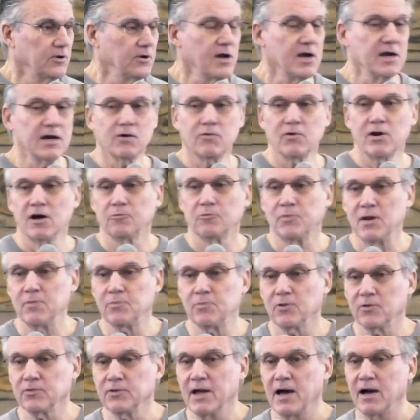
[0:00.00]
You hang around
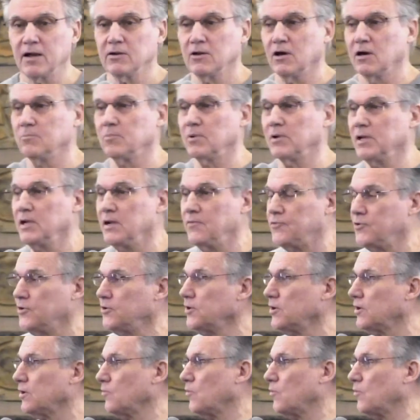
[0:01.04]
people of doubt and unbelief, you're